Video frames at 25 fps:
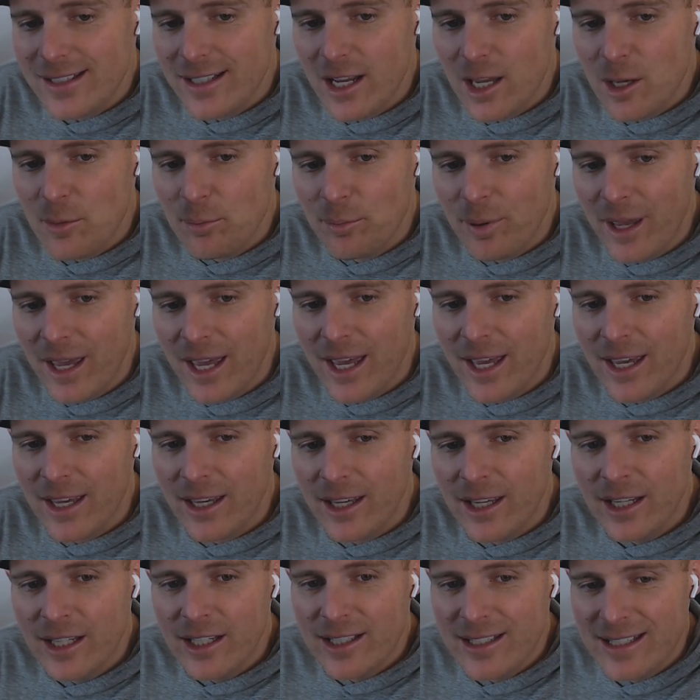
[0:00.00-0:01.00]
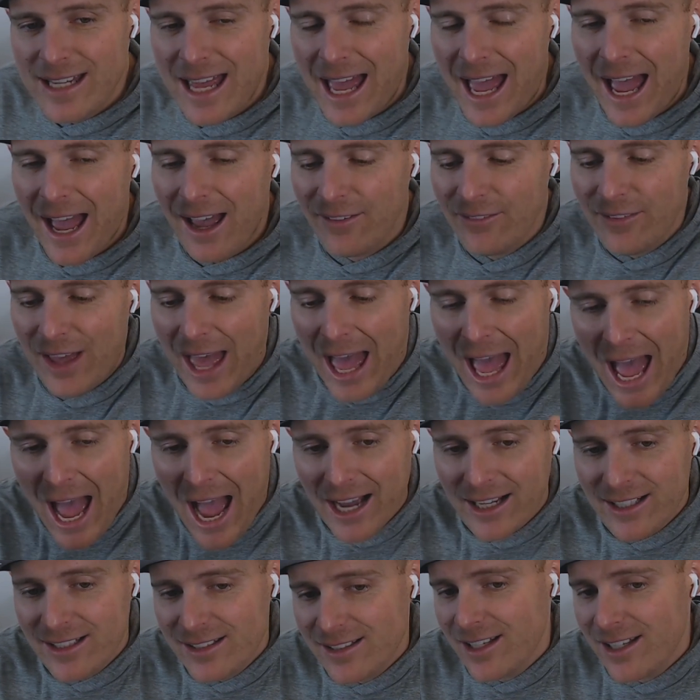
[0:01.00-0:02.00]
that I pay to have
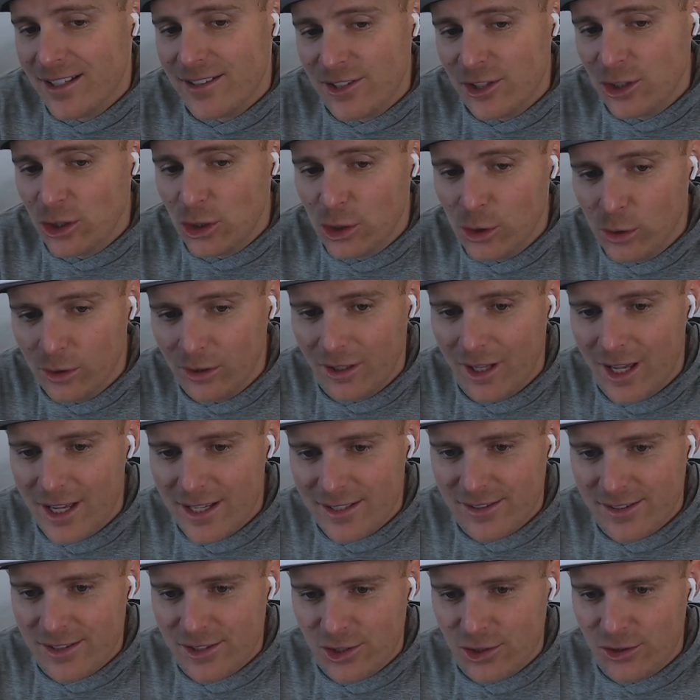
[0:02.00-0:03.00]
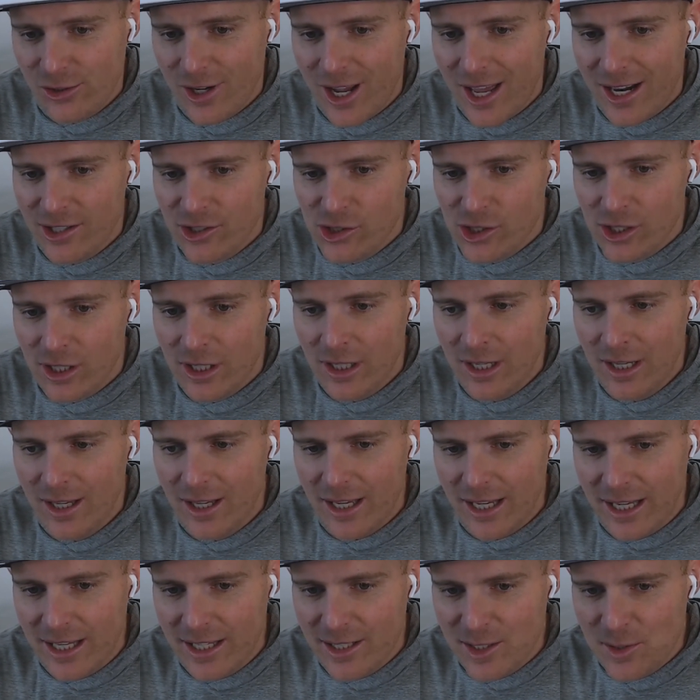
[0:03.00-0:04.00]
access and utilize this strategy
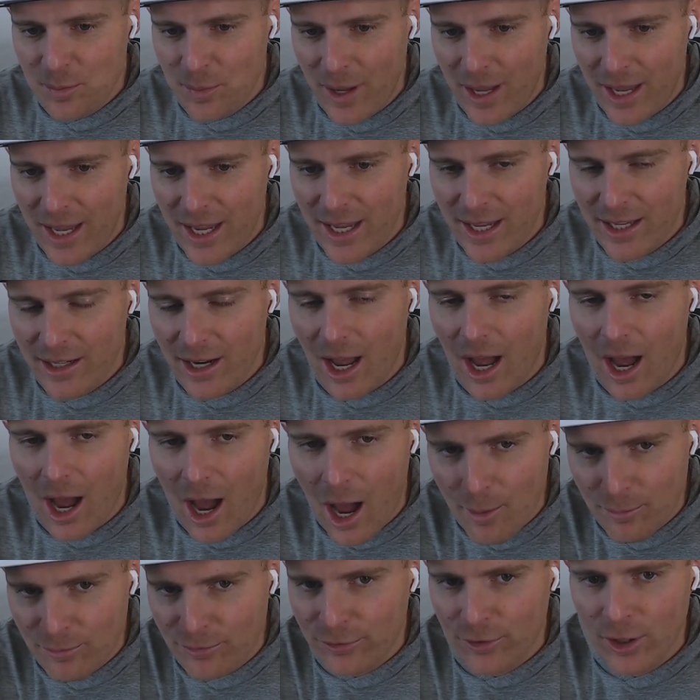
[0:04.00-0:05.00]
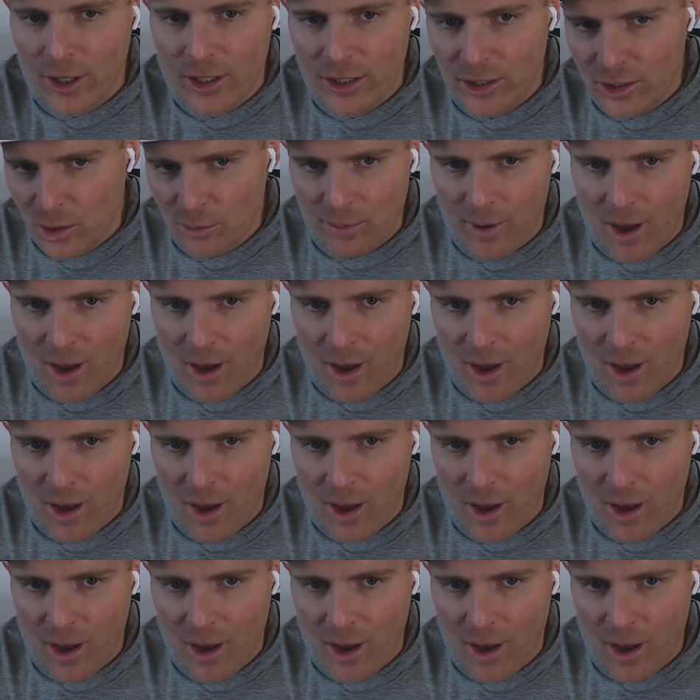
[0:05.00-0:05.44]
is paid upfront in the